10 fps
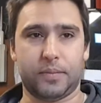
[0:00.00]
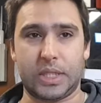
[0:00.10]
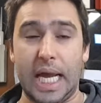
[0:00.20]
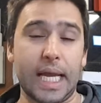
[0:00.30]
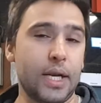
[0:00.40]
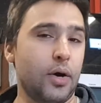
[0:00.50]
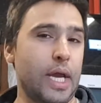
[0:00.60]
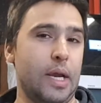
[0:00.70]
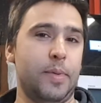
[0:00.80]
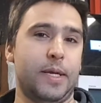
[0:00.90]
take a note
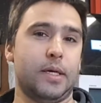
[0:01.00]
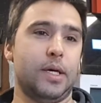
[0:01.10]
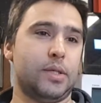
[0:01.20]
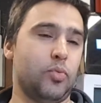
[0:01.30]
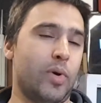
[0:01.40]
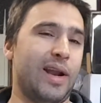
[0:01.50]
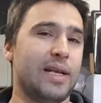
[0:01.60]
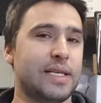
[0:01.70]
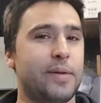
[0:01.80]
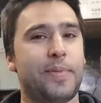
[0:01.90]
here, because when
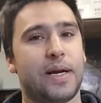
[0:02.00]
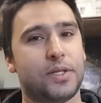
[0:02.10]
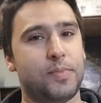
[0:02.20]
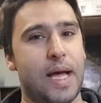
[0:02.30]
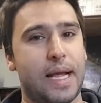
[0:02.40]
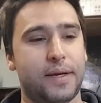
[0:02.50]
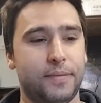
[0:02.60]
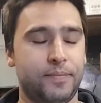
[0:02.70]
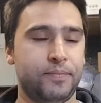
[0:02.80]
I send parts back